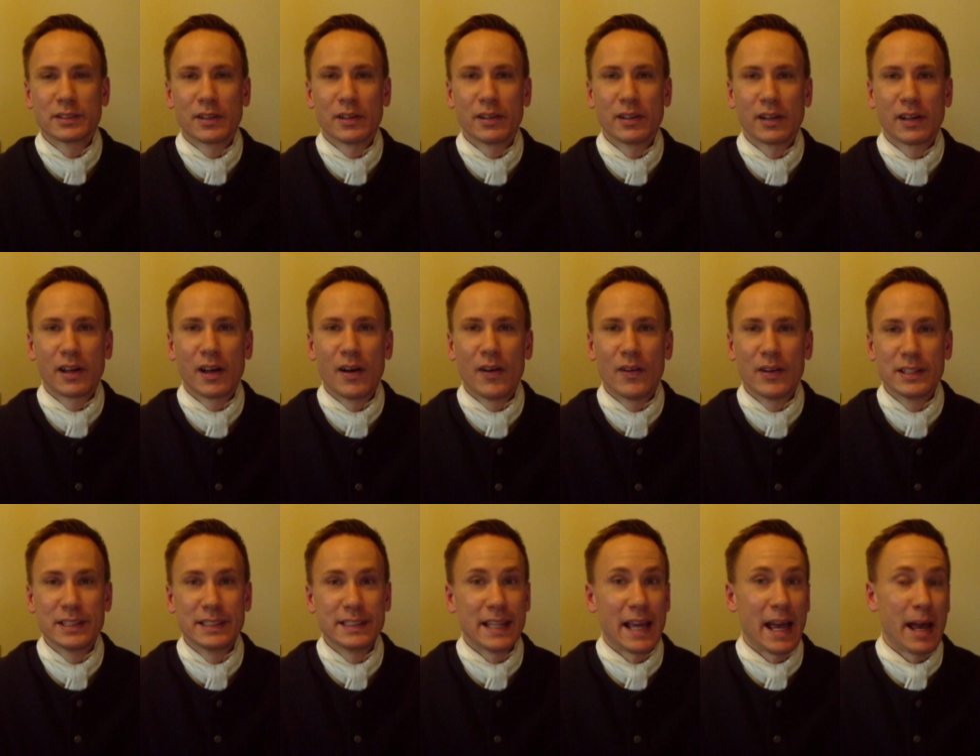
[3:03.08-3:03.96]
going to go,
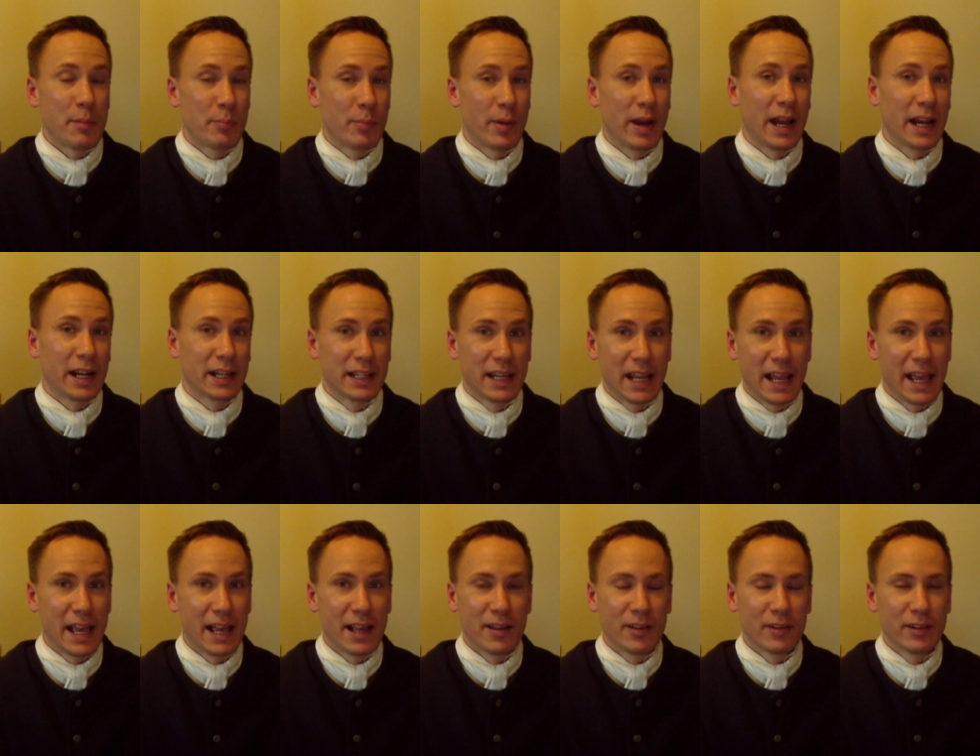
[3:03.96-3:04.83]
and sat back
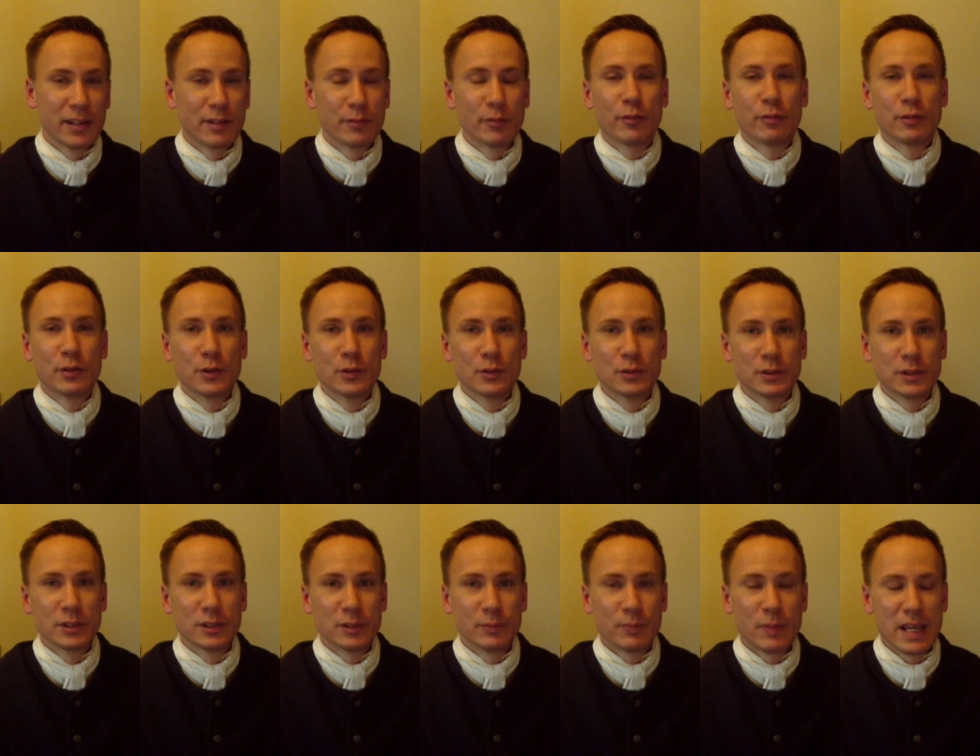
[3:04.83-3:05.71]
down and refused
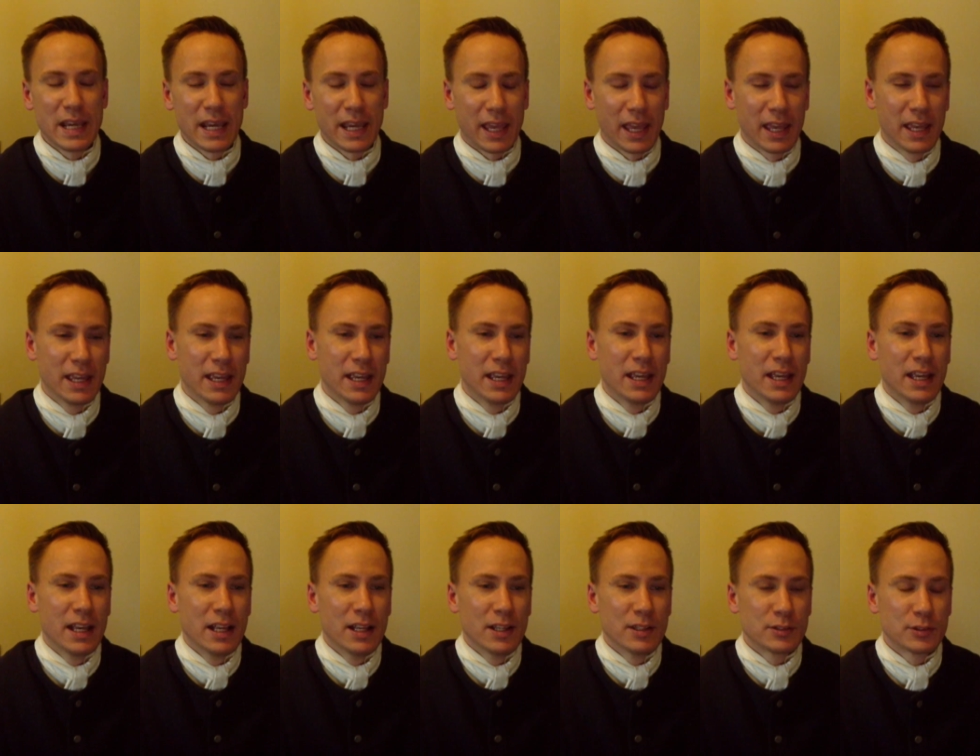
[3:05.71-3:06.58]
to speak.
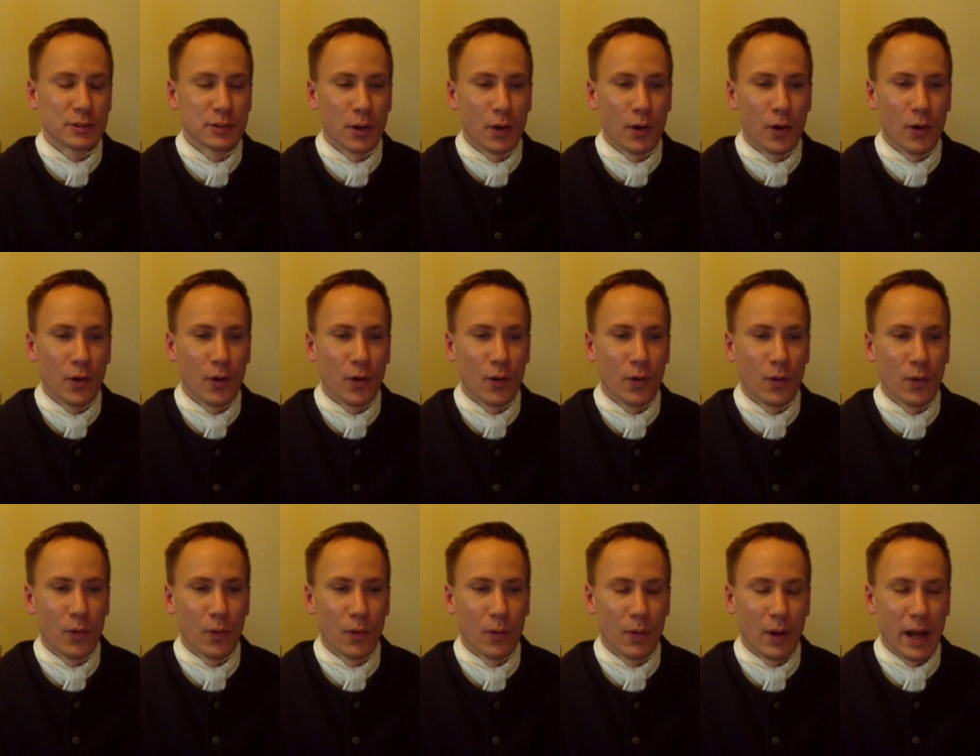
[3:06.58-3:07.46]

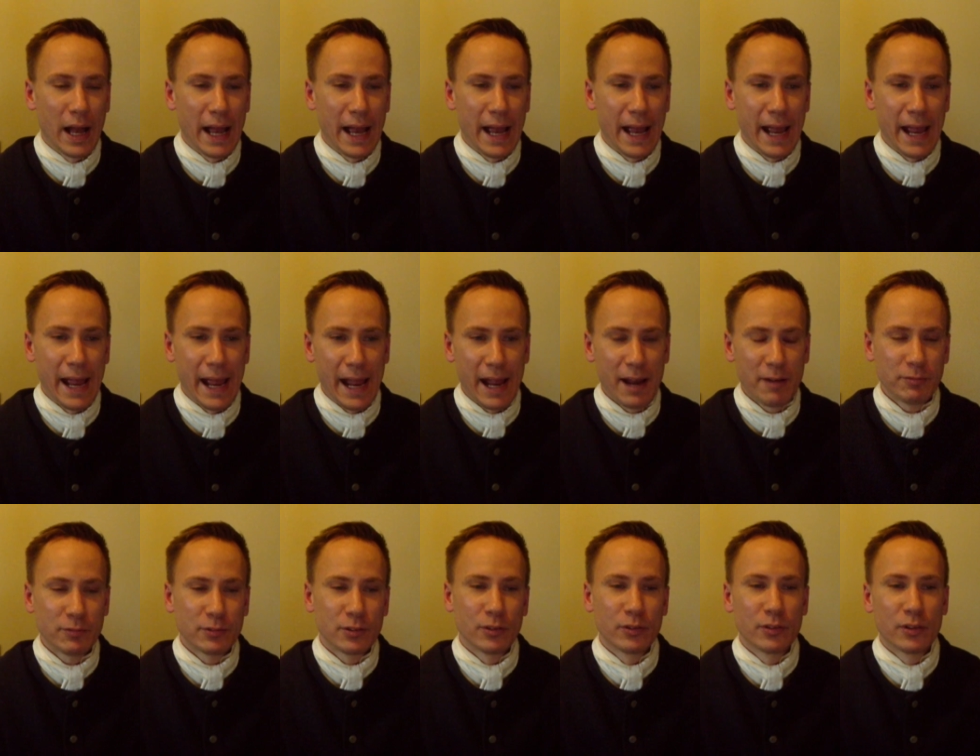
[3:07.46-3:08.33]
So
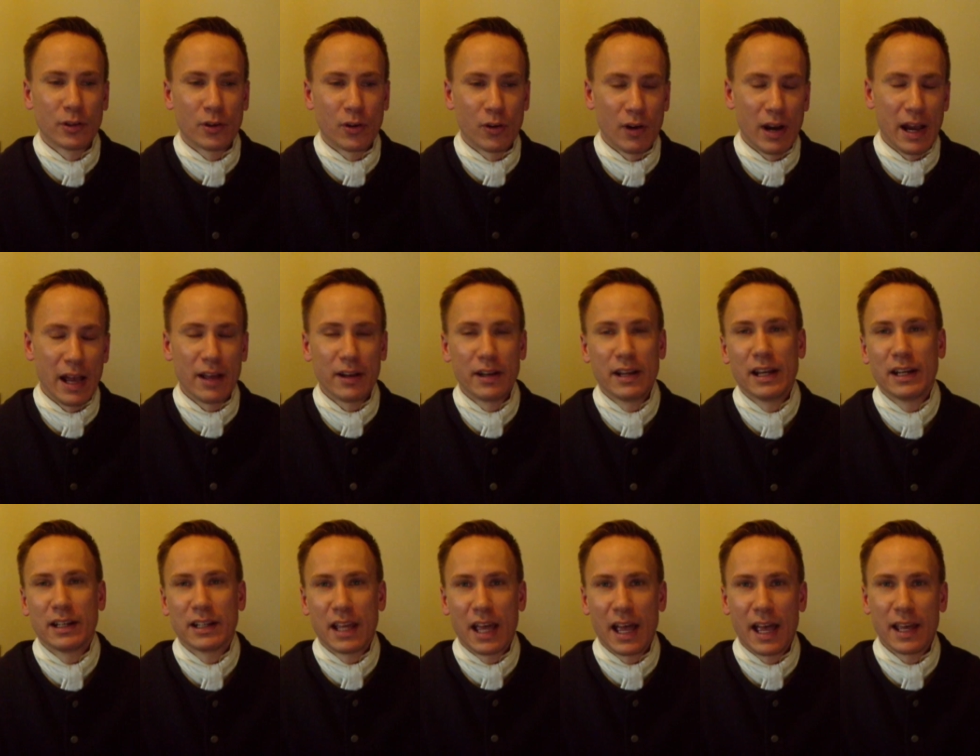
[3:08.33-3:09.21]
after the crowd
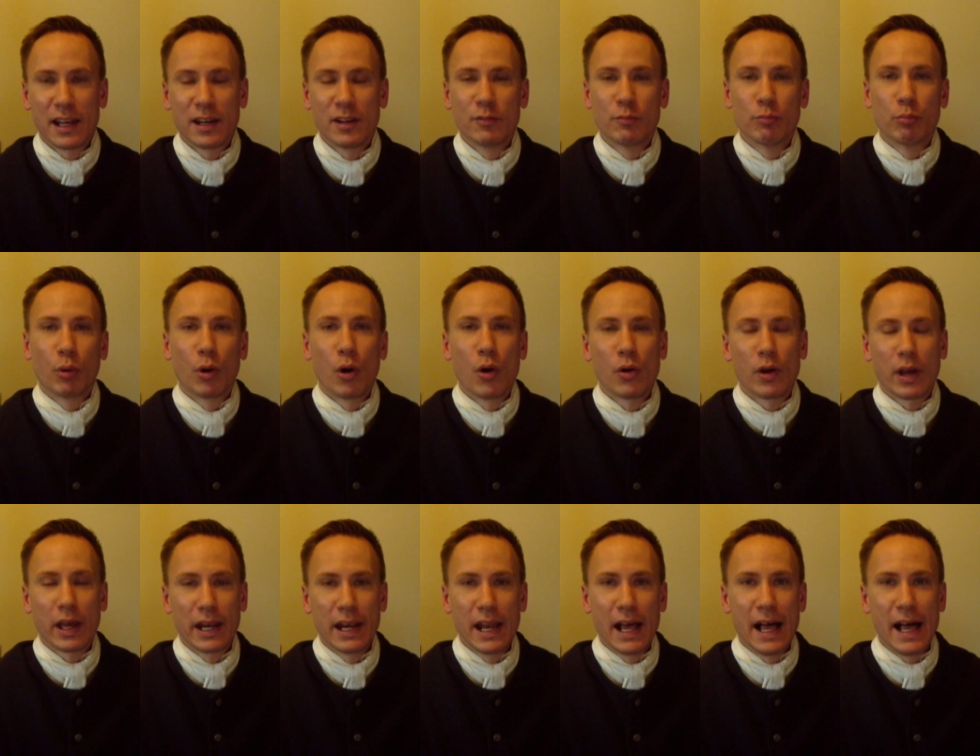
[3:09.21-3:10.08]
had kind of
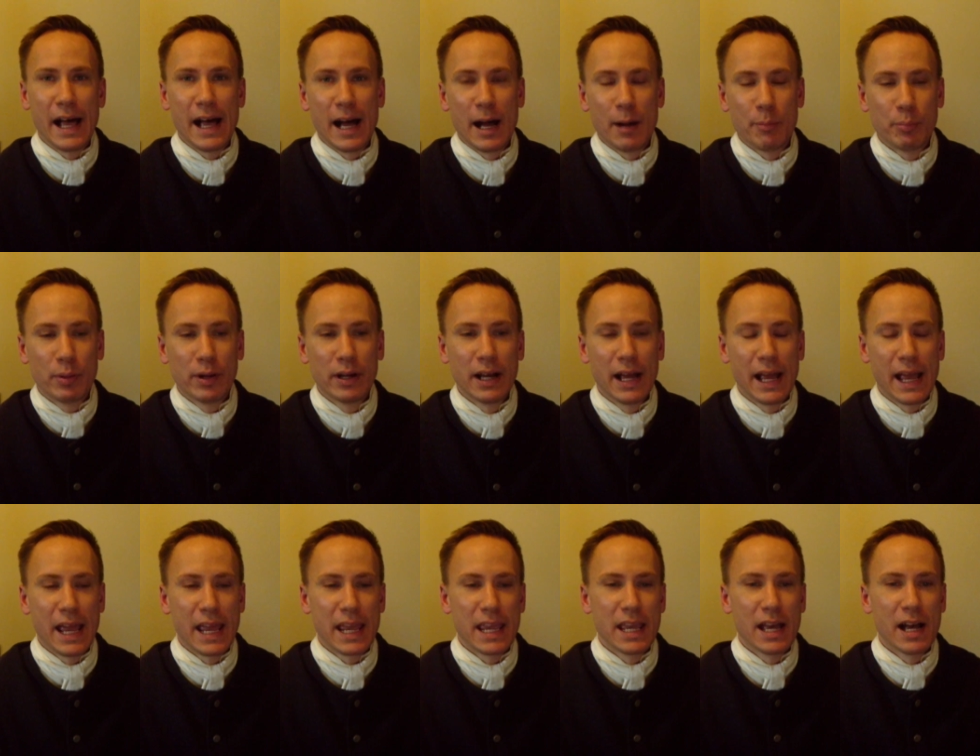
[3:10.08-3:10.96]
broken up,
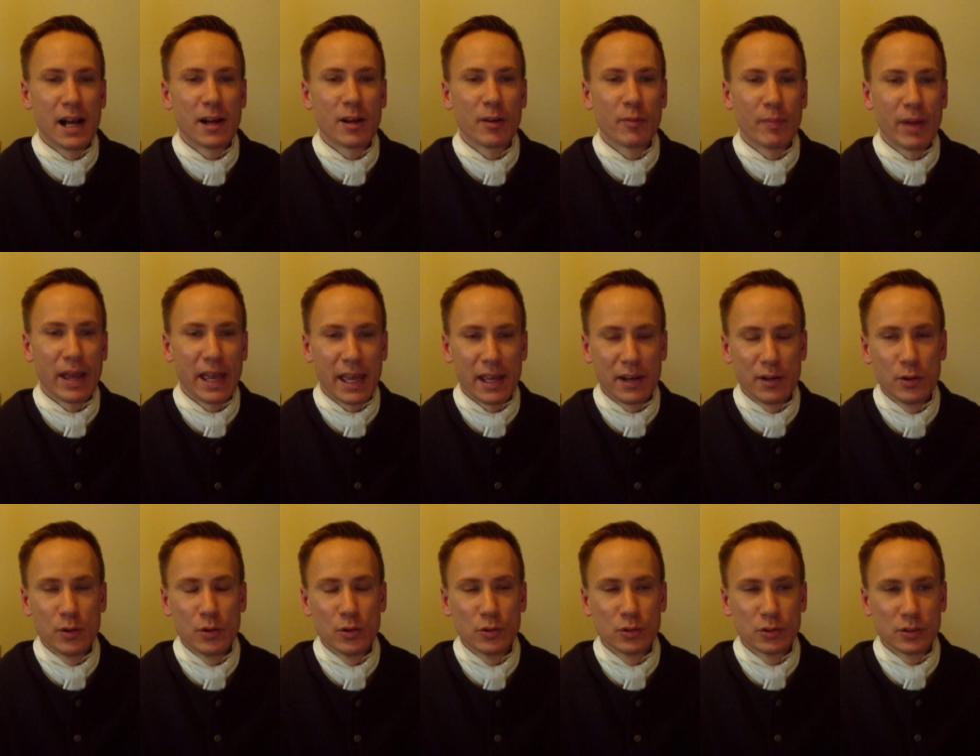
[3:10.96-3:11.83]
a young man
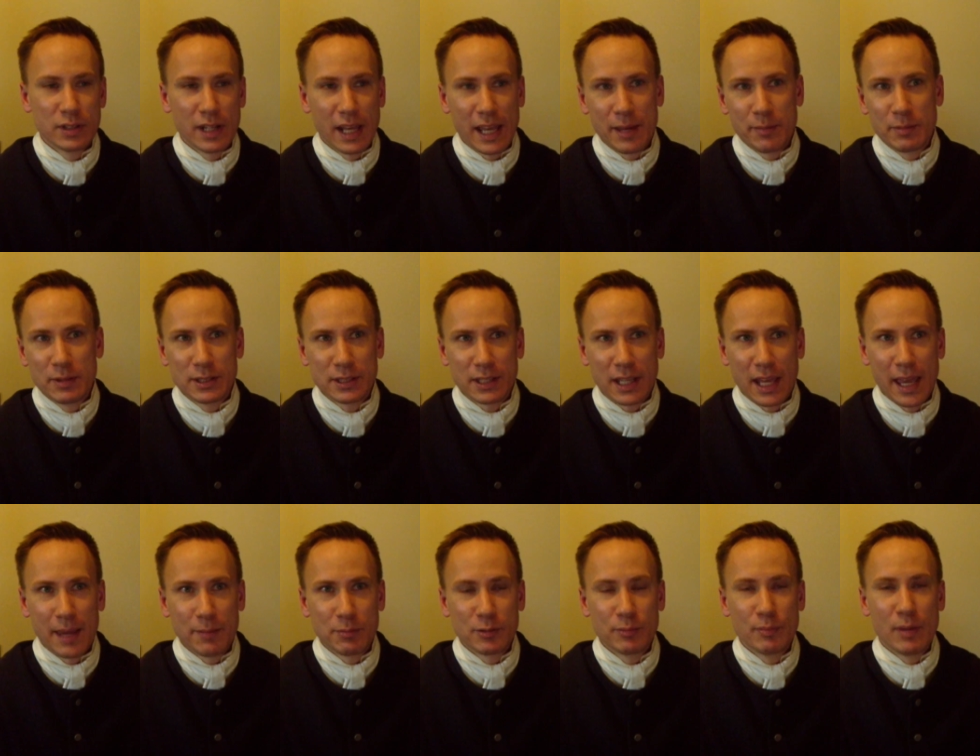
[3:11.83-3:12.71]
whose name
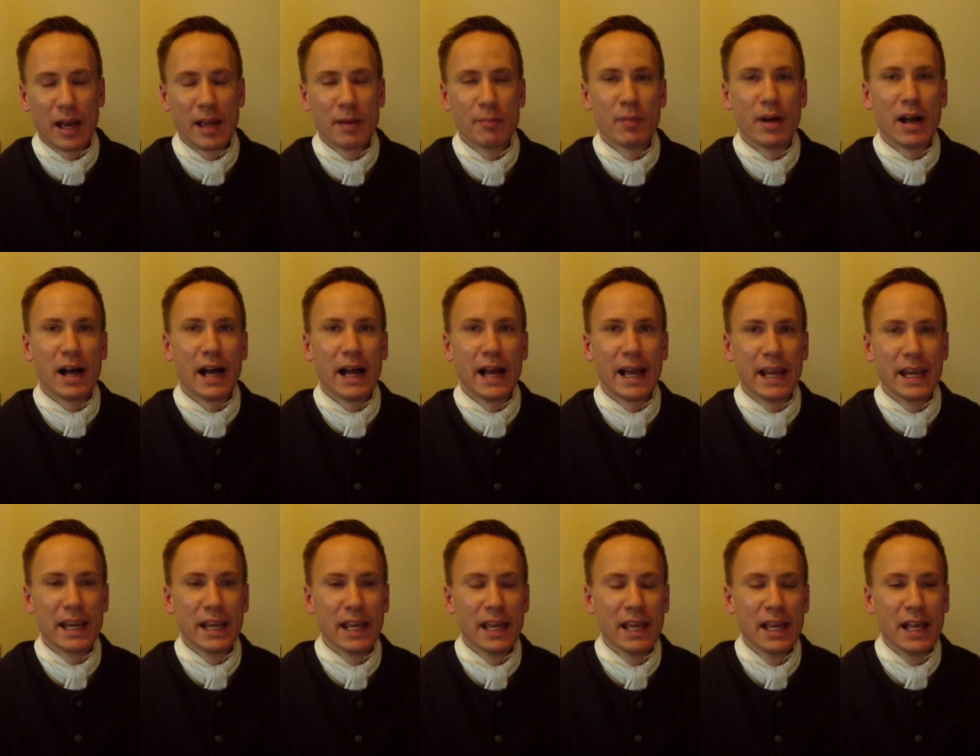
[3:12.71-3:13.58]
escapes my
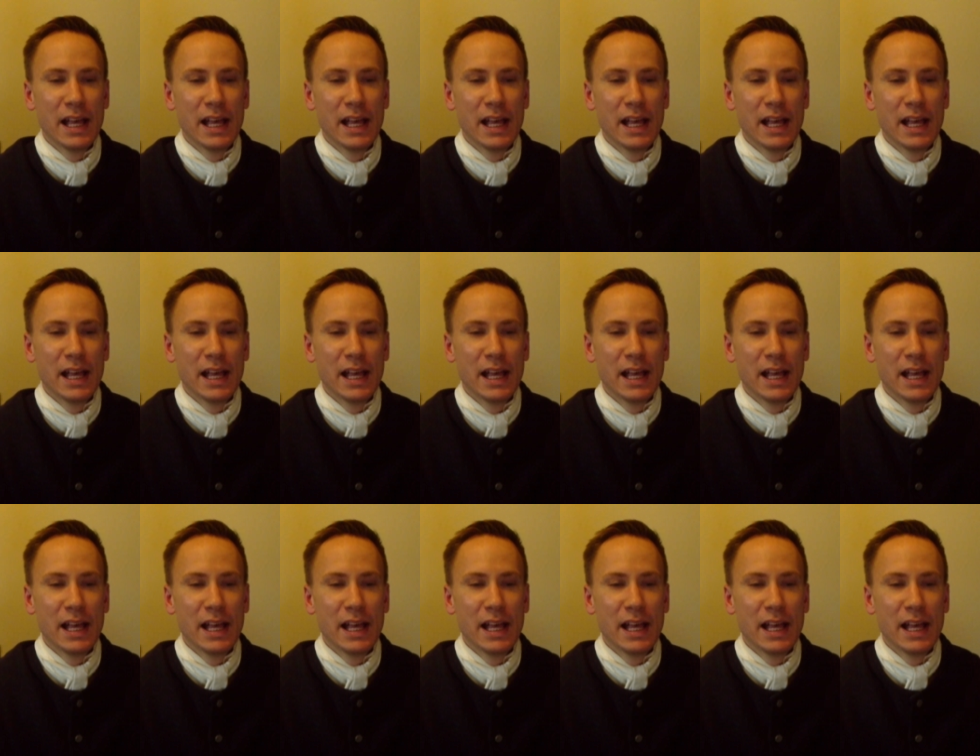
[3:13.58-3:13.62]
mind